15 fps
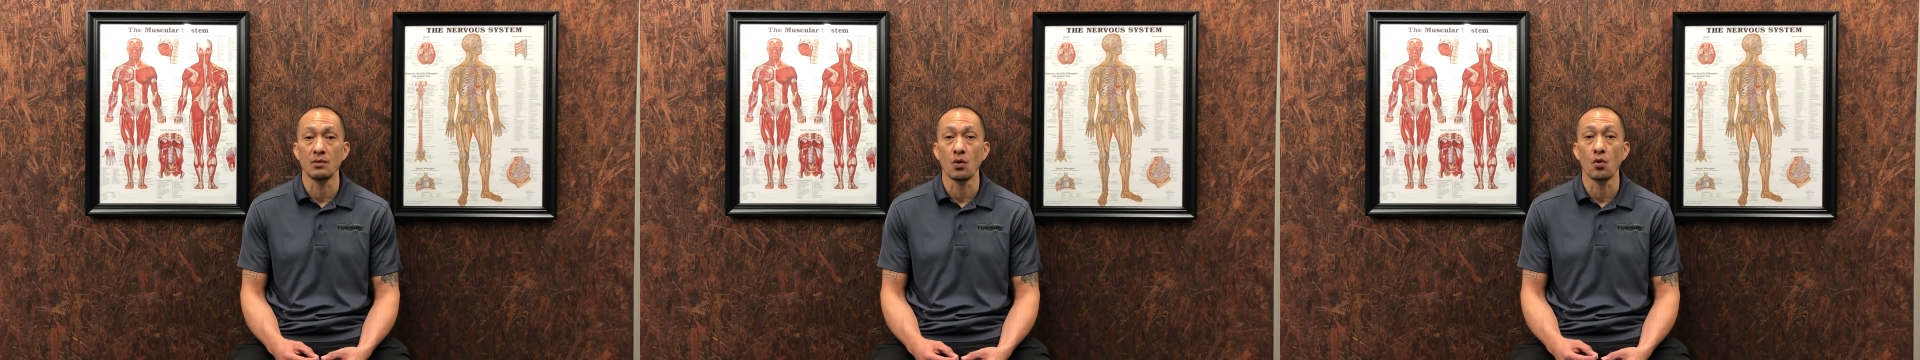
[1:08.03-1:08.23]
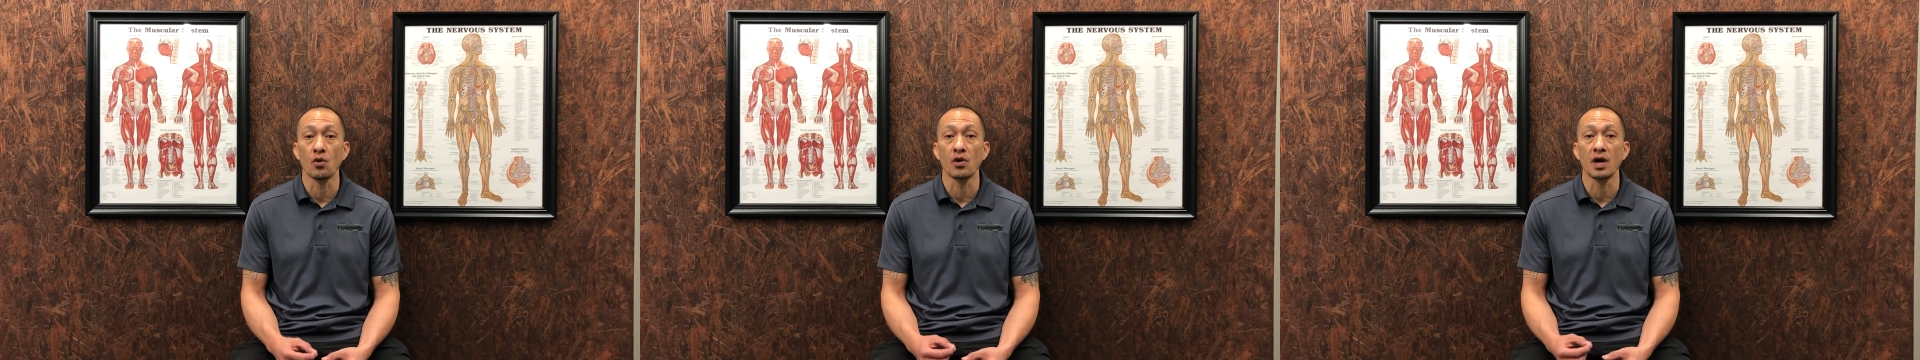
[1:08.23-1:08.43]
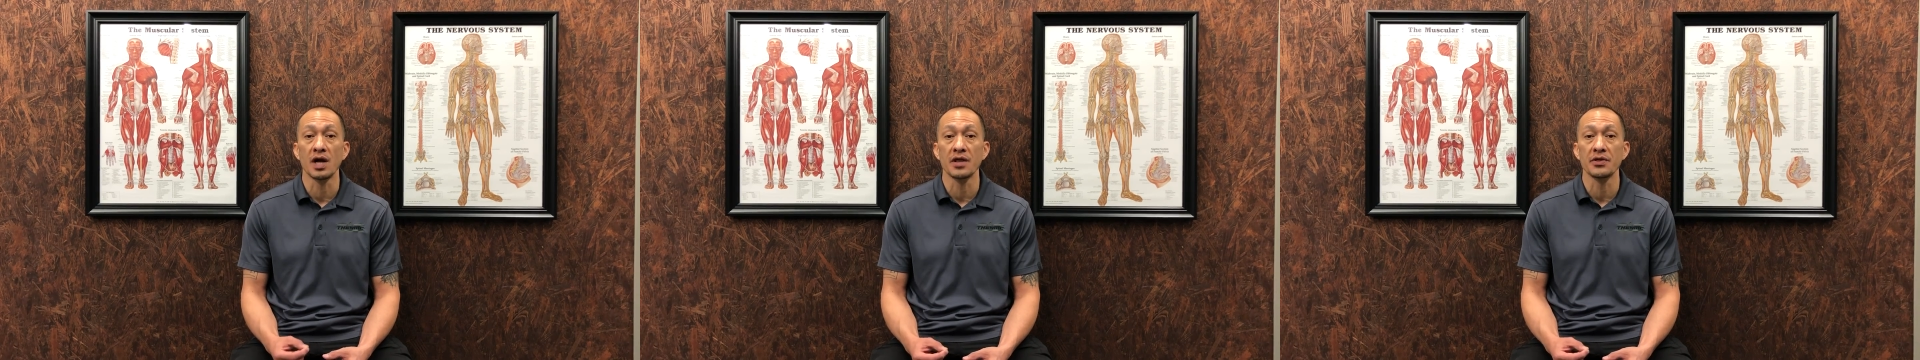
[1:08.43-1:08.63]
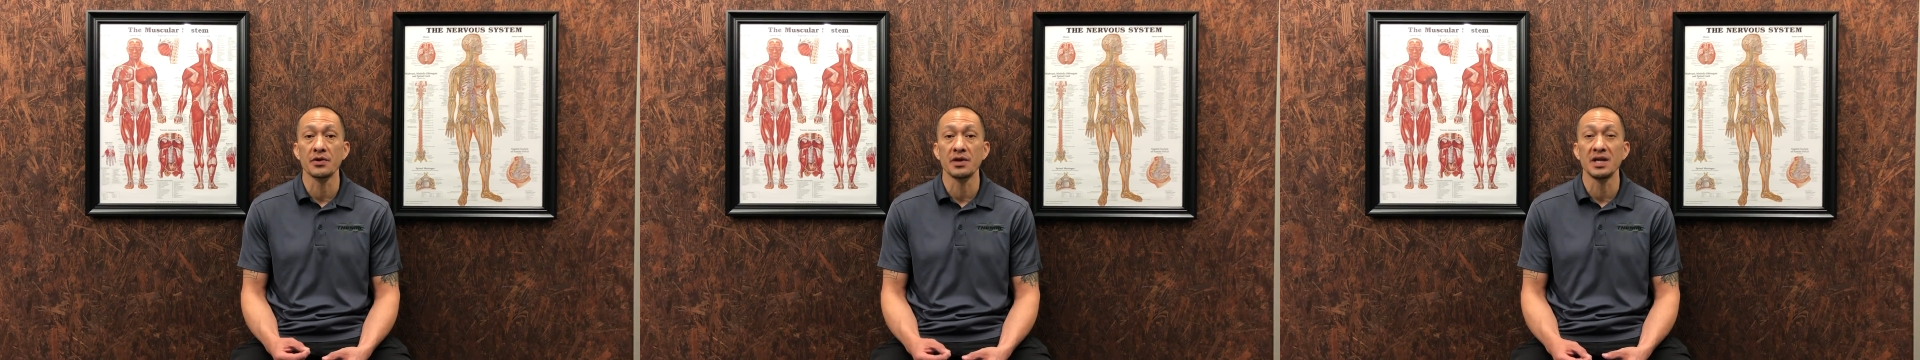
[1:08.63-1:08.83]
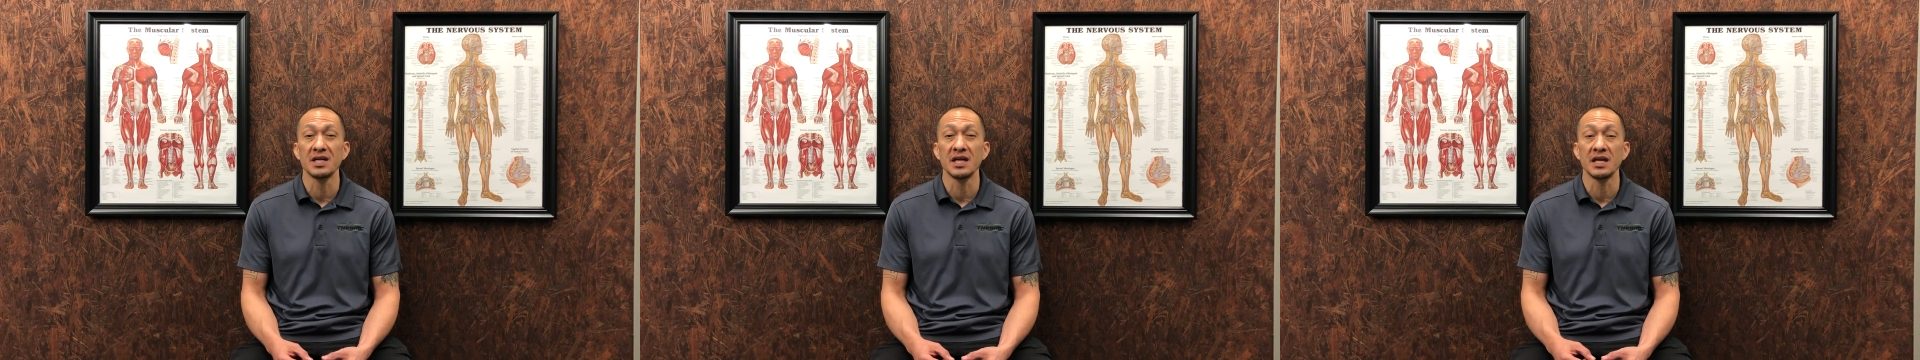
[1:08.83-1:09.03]
or other
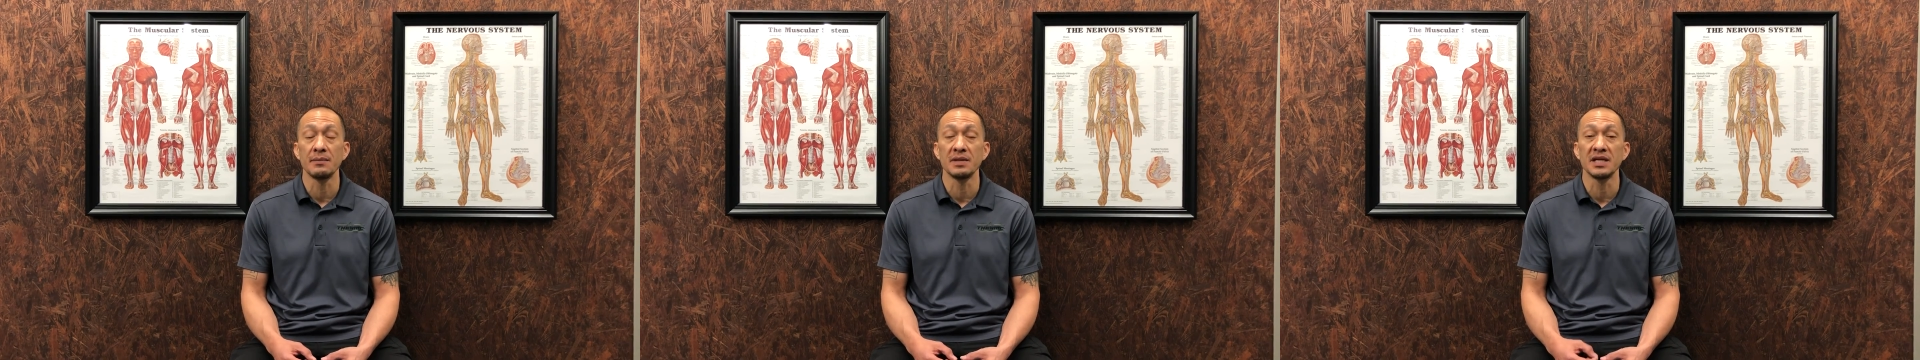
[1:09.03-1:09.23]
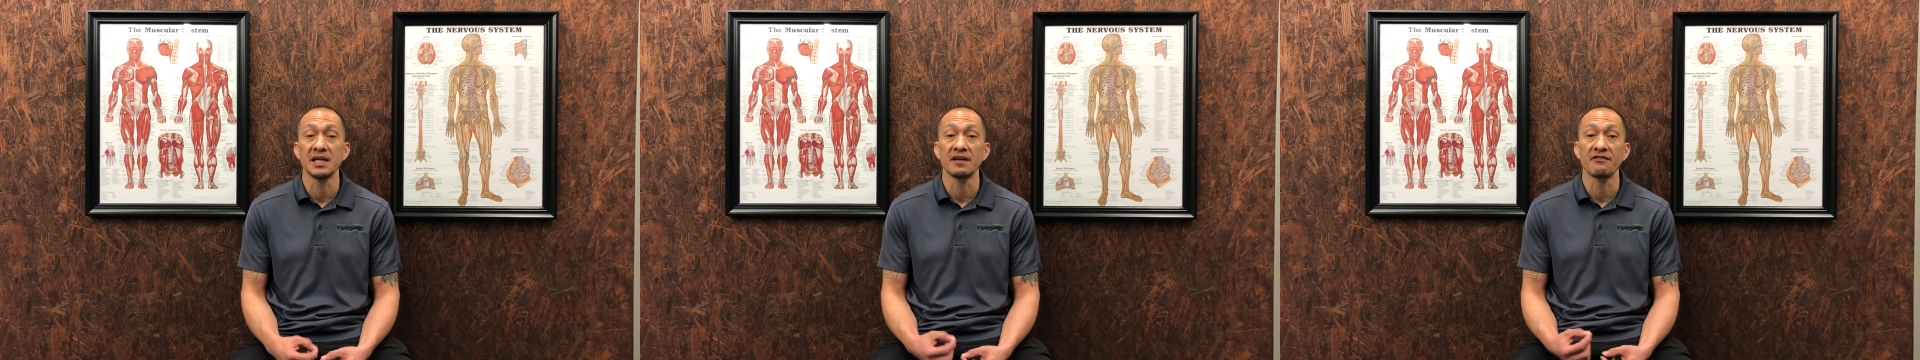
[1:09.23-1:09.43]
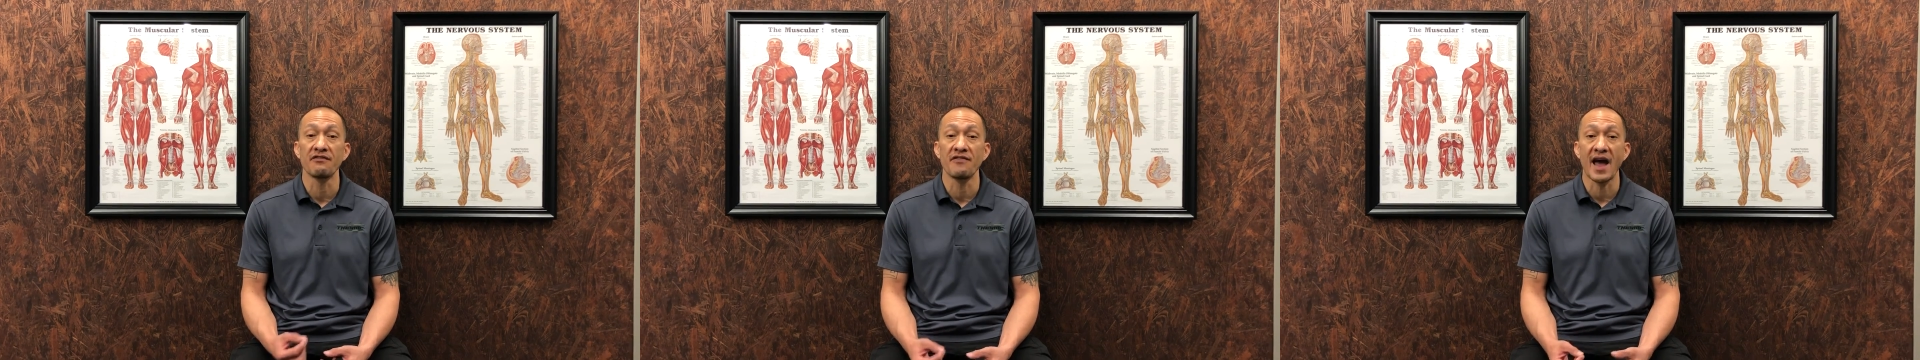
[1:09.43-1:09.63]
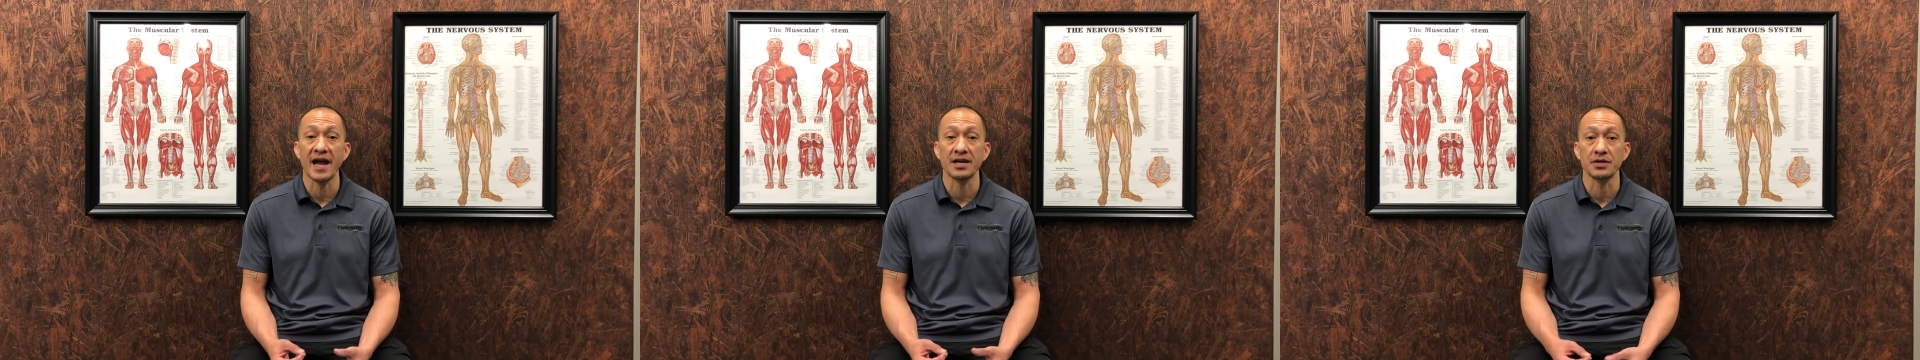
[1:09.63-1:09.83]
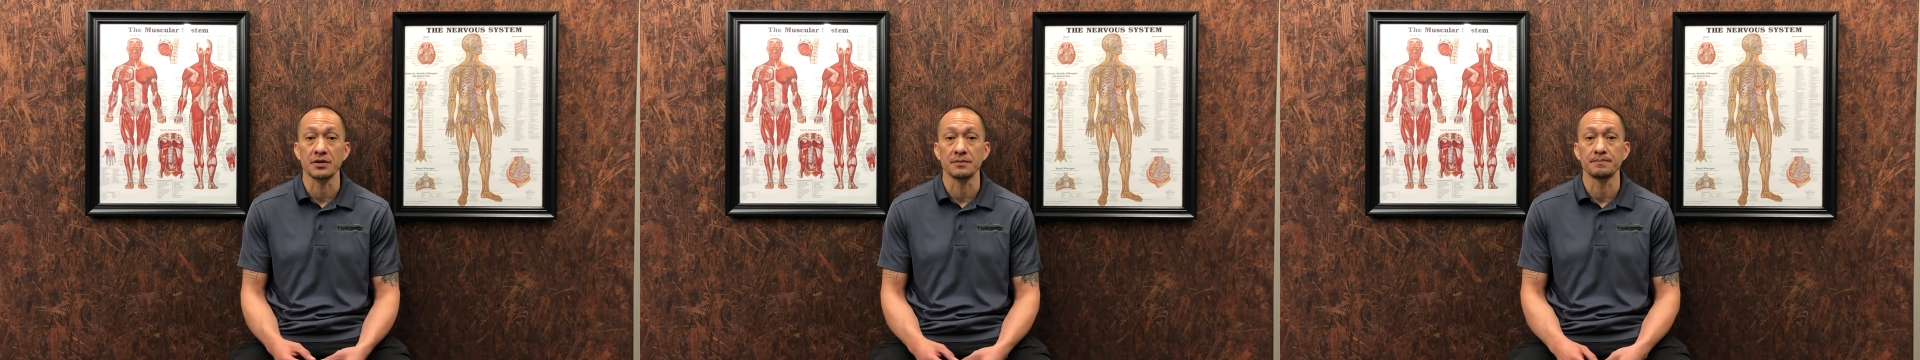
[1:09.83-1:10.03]
inhibiting
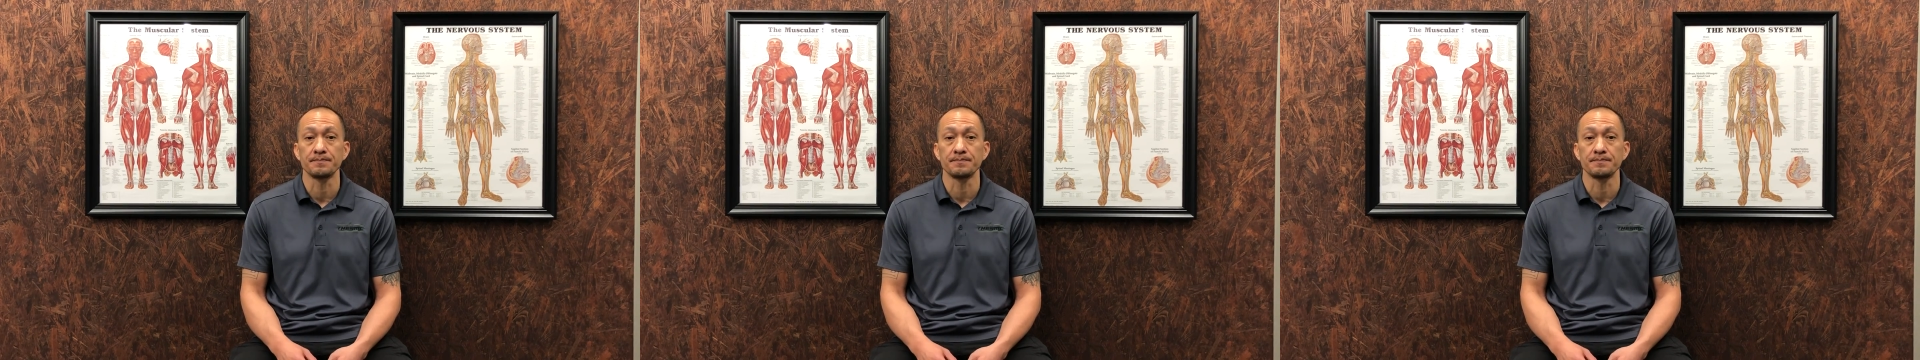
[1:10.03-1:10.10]
factor.